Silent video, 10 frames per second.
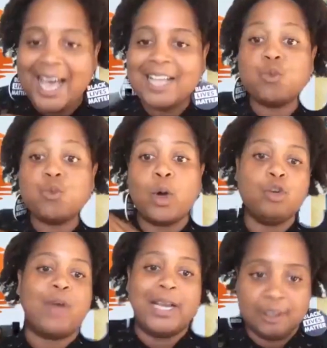as one
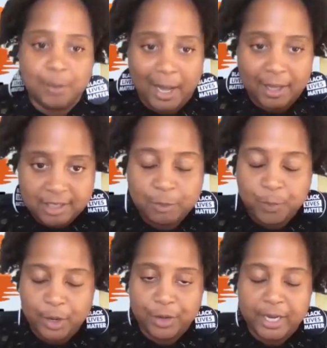who writes about this
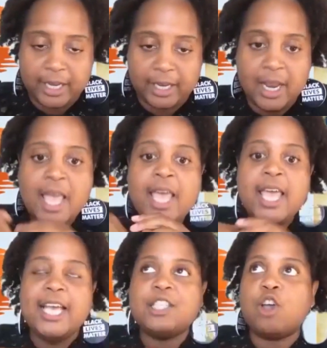period,
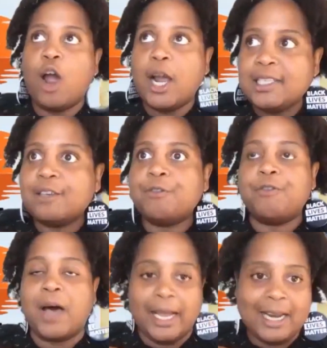it's hard to
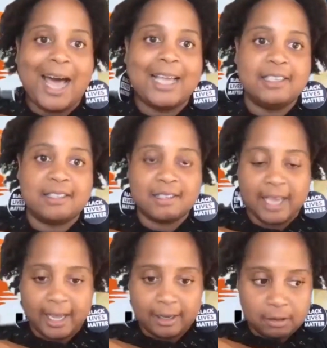find
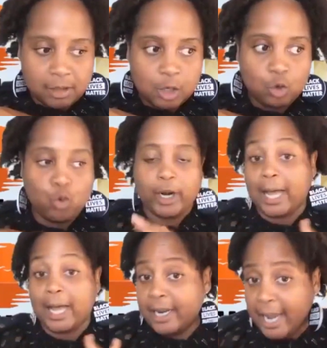Haitians who are
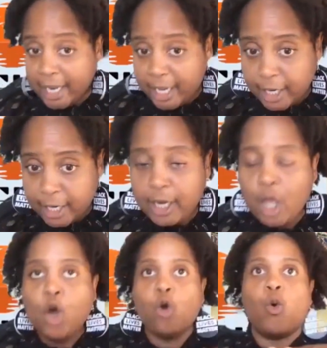not naked,
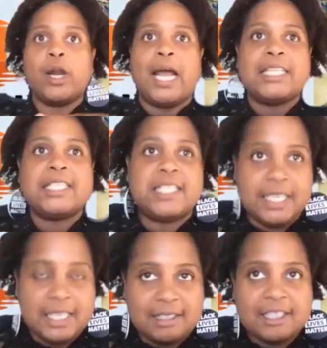who are not
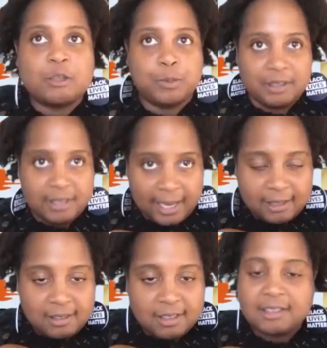seen as
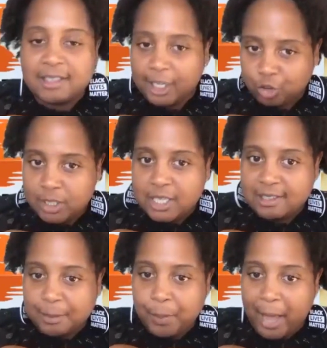dispossessed, etc., and
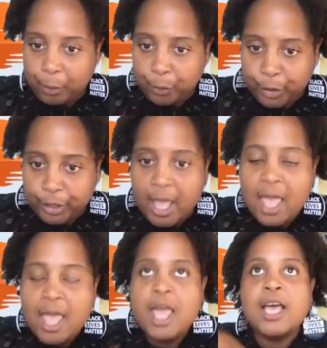disempowered.
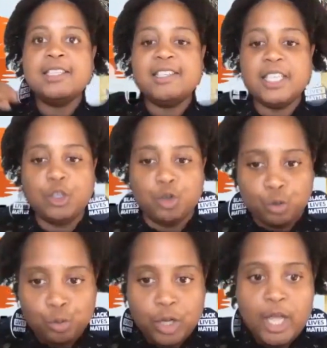
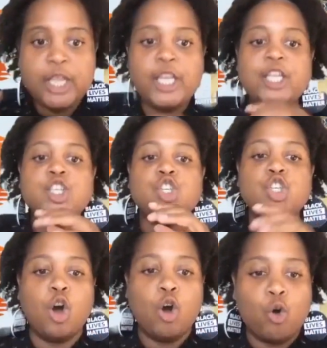Dis-nous, qui
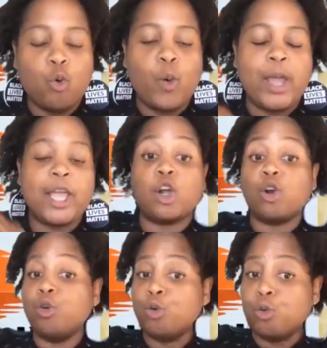gens ou
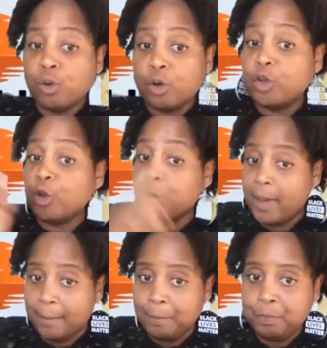inclus
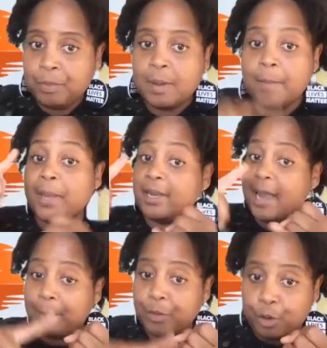yo-même,
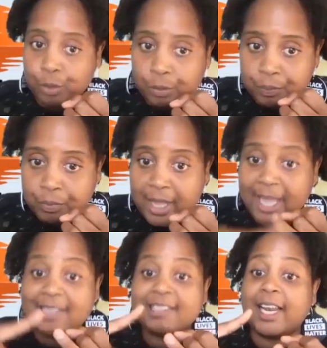mesdames yo,
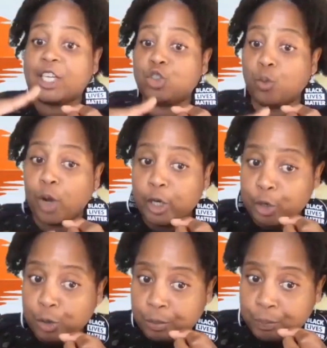intellectual
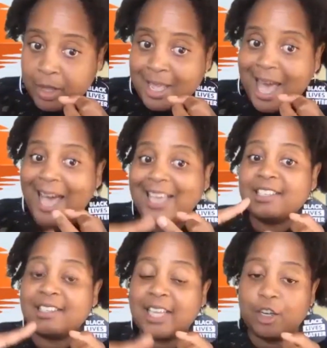yo, I